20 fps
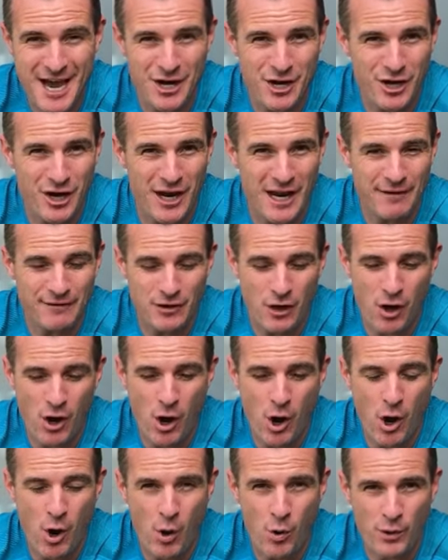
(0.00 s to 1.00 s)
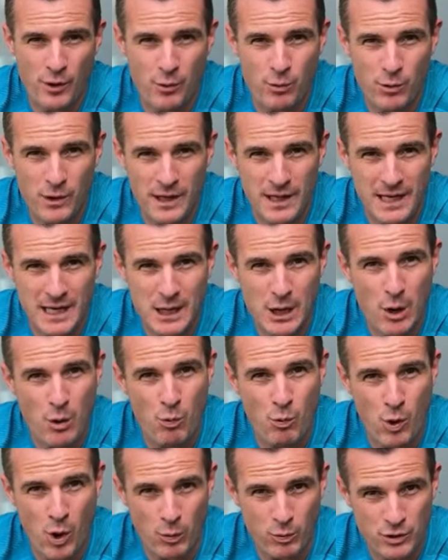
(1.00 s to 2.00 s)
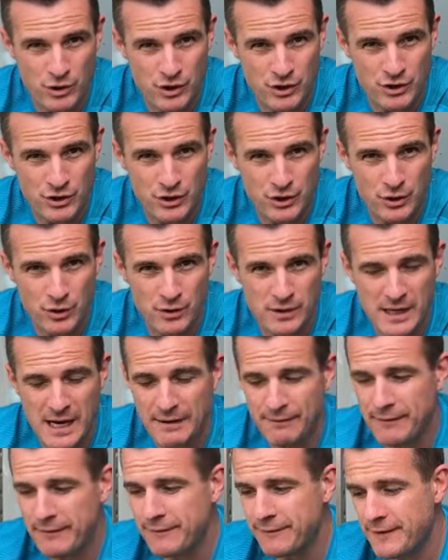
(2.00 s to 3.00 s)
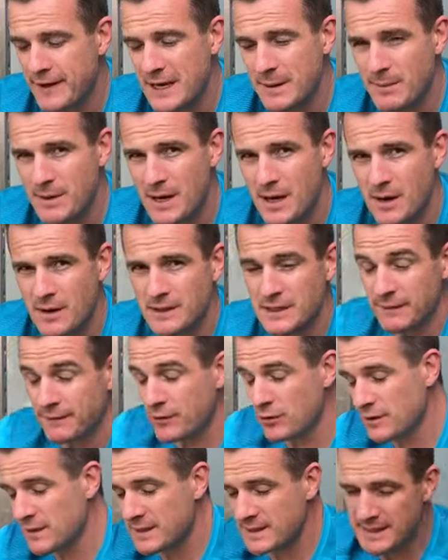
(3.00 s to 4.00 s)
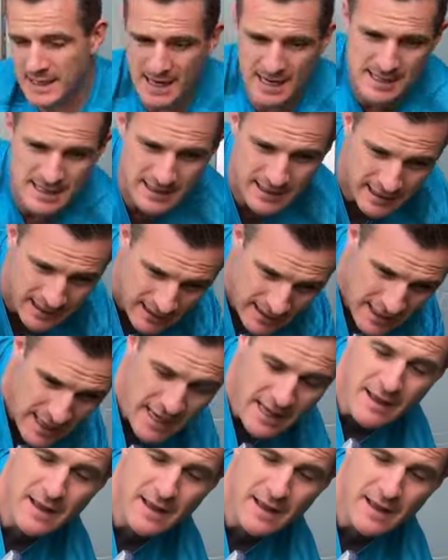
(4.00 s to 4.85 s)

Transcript: and you're going to have to hold a wee, what would you do? Now for females, if you're standing,